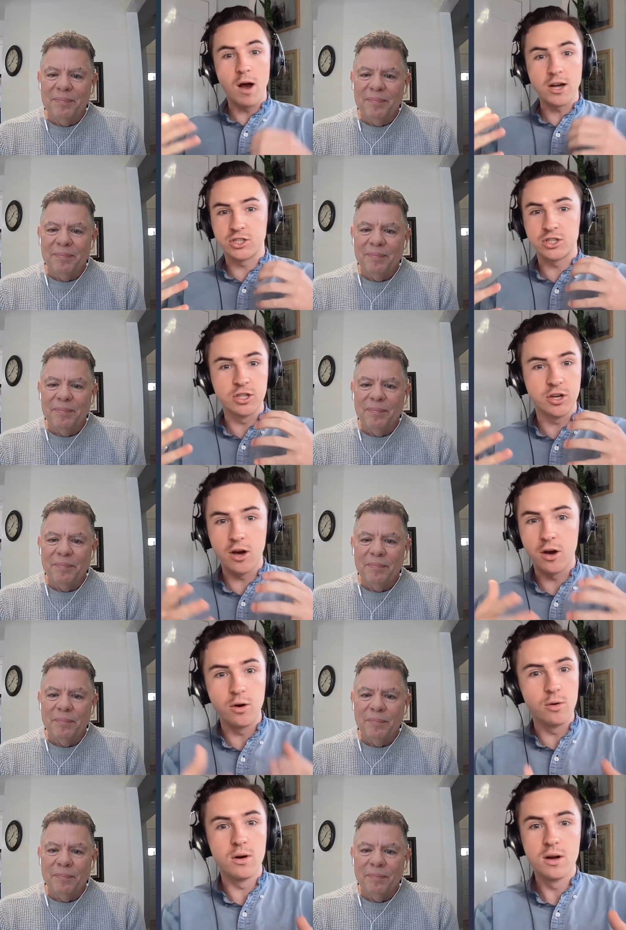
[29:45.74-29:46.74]
Speaker 1: rush to
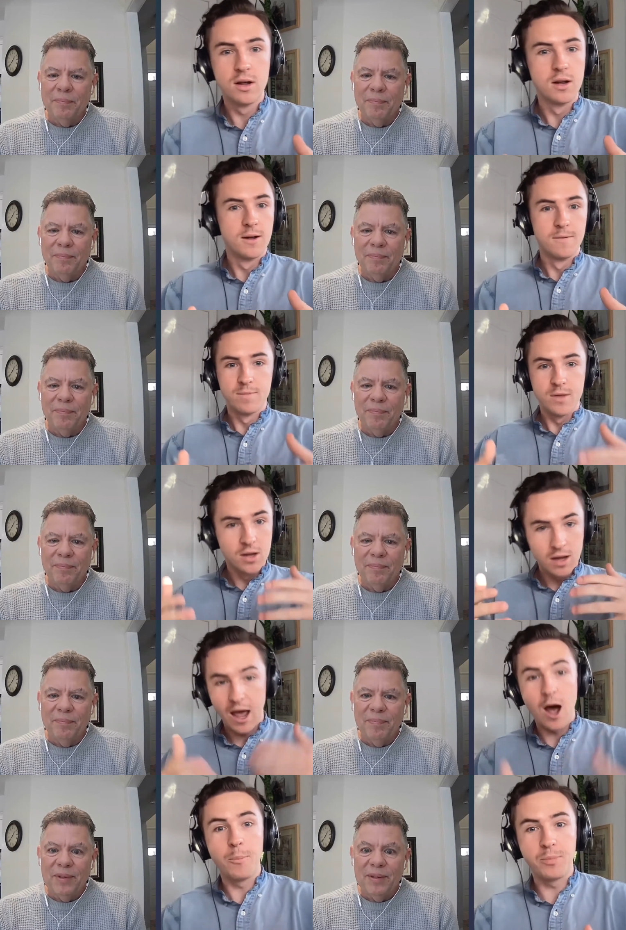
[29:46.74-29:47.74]
go
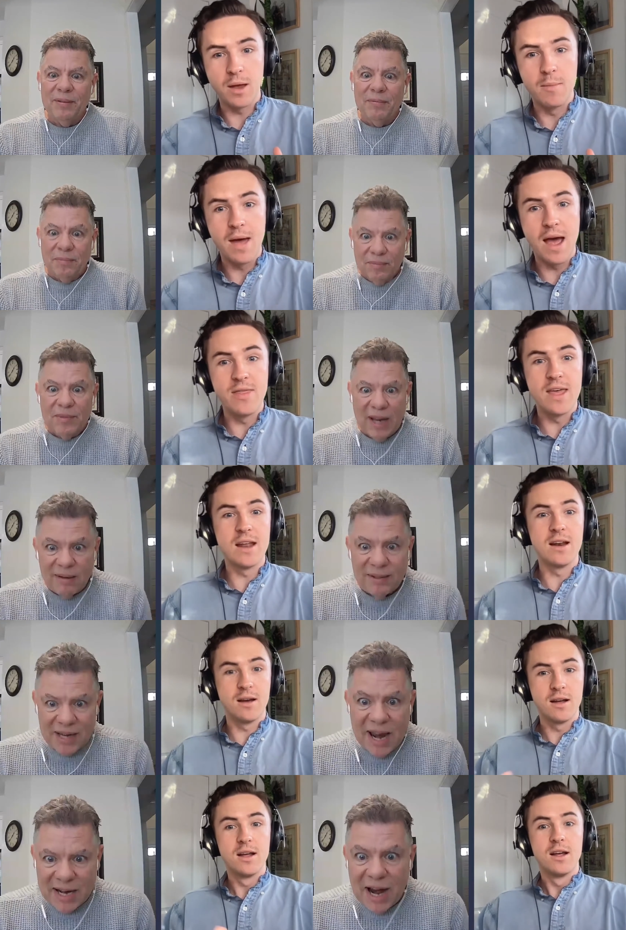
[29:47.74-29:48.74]
help them and then
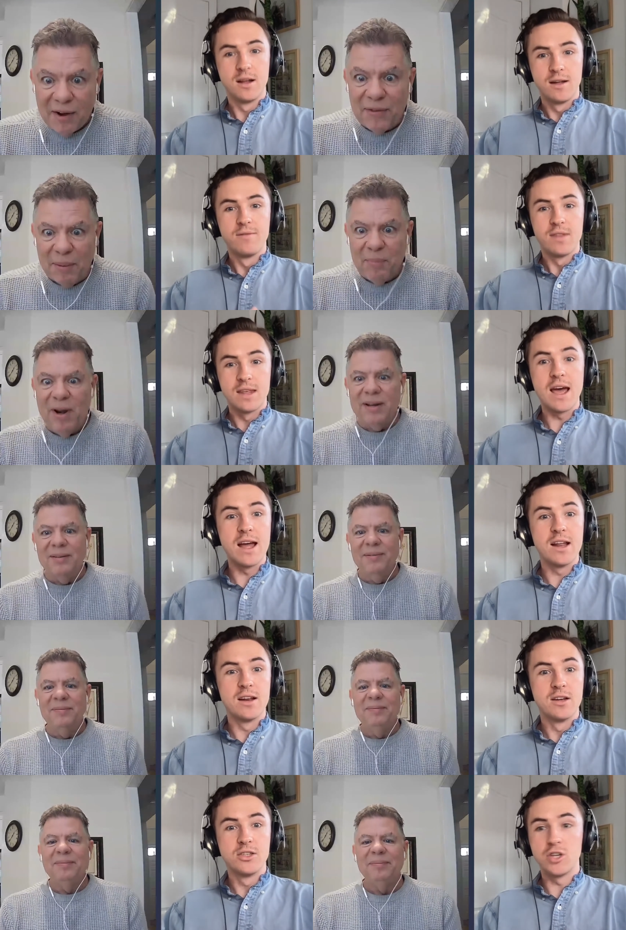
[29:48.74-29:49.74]
take care of them right
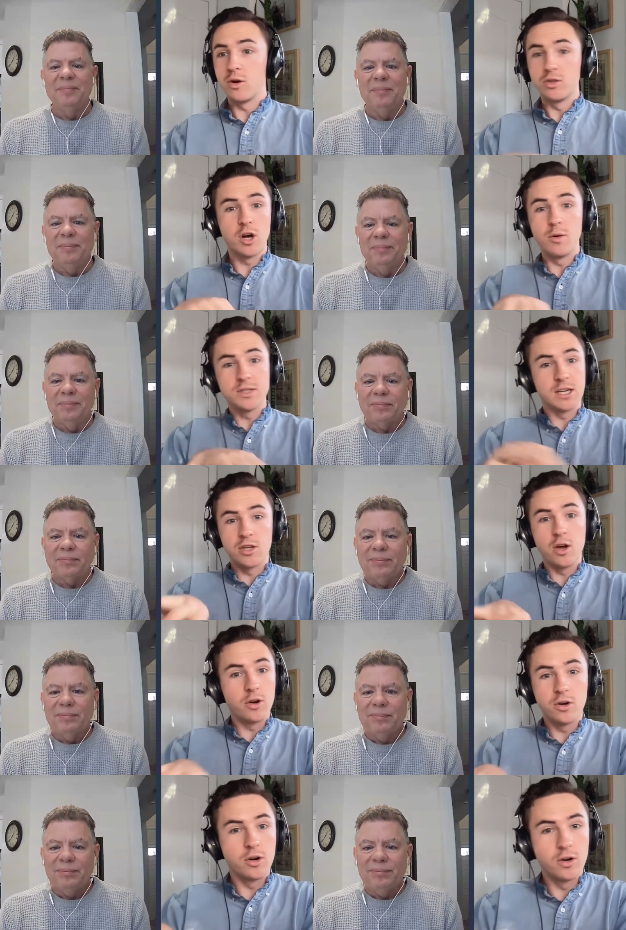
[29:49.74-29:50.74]
yeah joe joe was like no
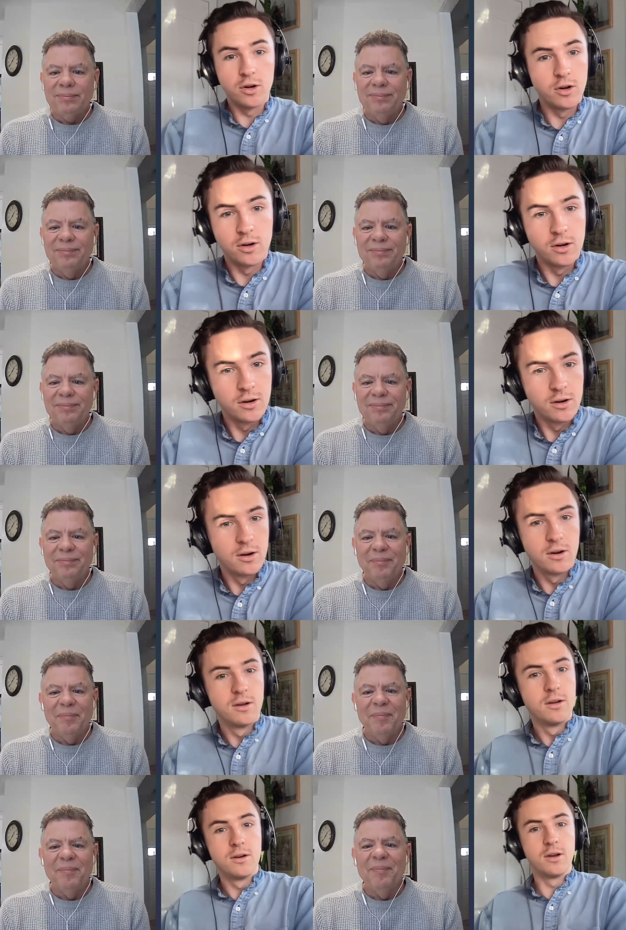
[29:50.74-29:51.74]
no no no no no no
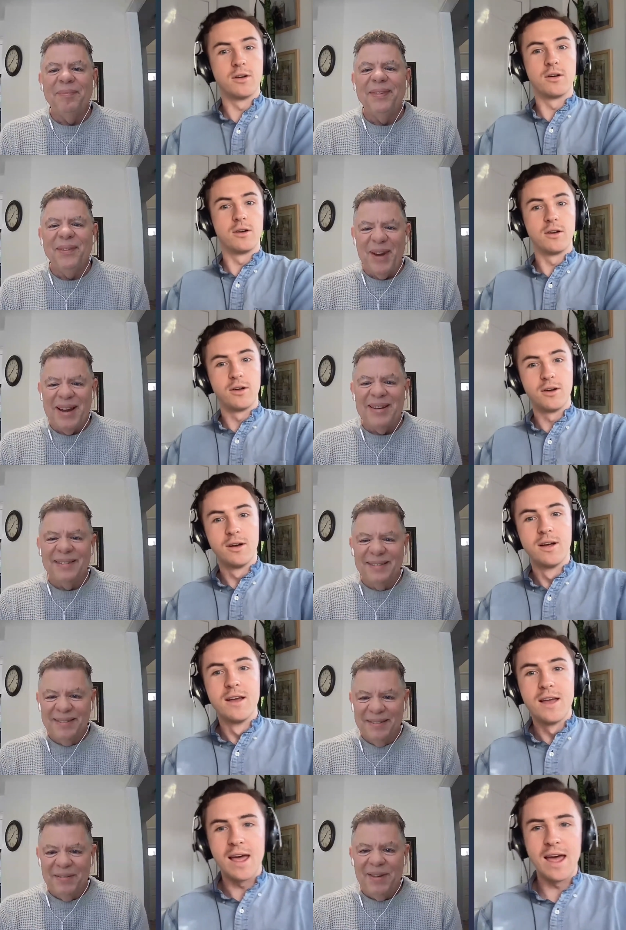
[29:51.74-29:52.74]
Speaker 2: no no right
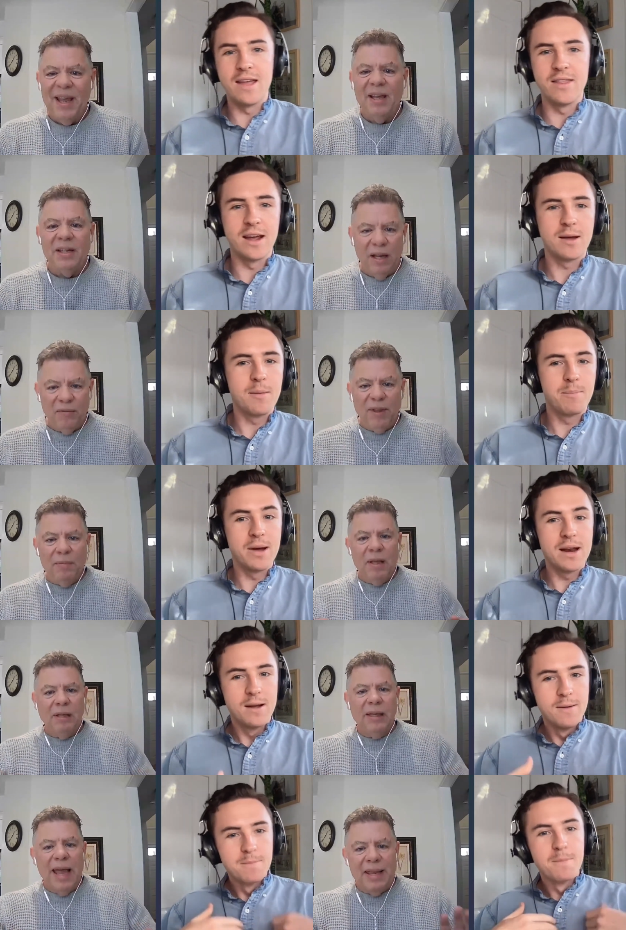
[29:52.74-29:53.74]
and yeah like, give them
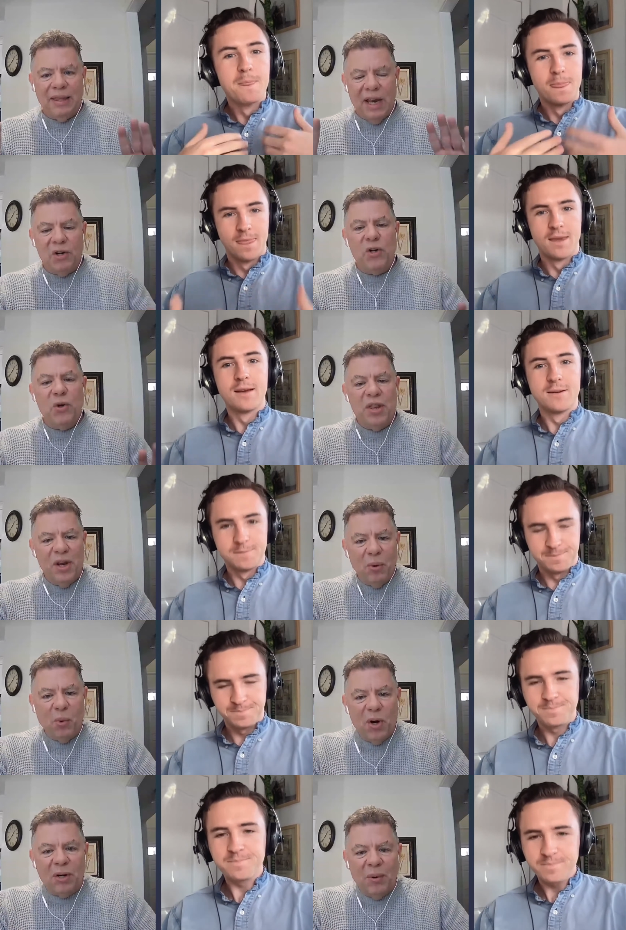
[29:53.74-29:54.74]
but, let they're doing their
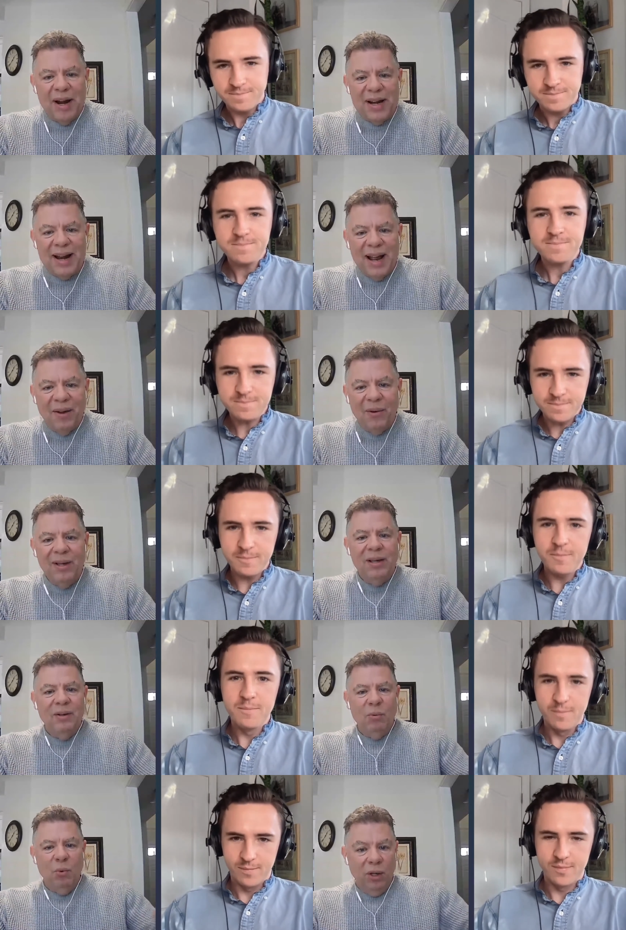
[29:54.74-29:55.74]
work right now
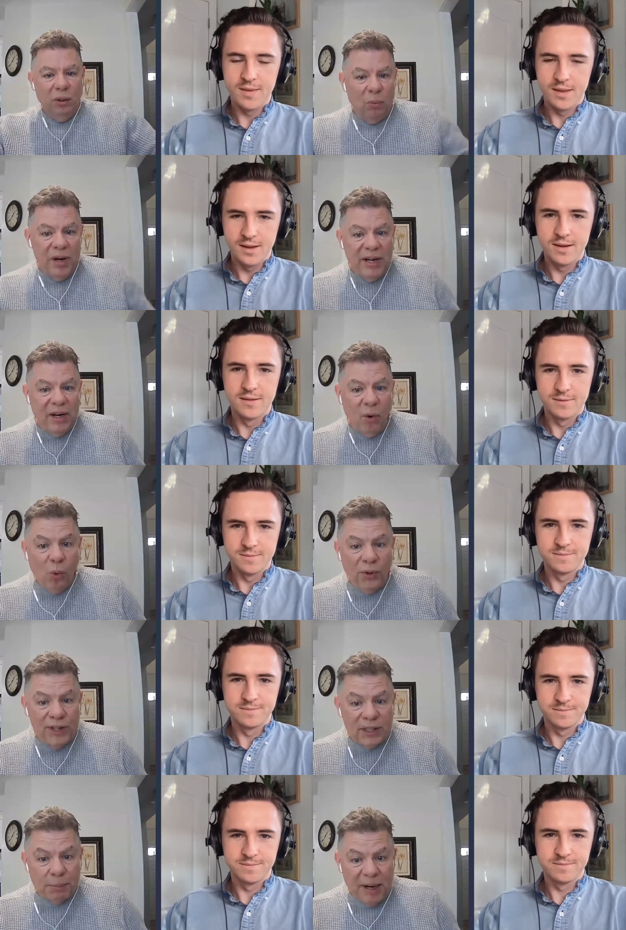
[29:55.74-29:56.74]
where we can
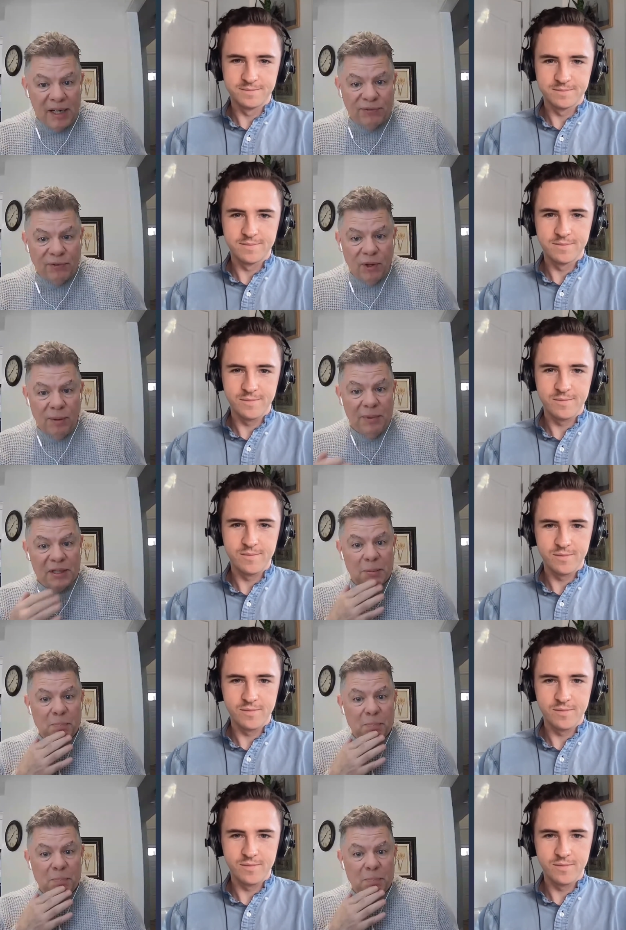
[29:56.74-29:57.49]
hold the space for them it's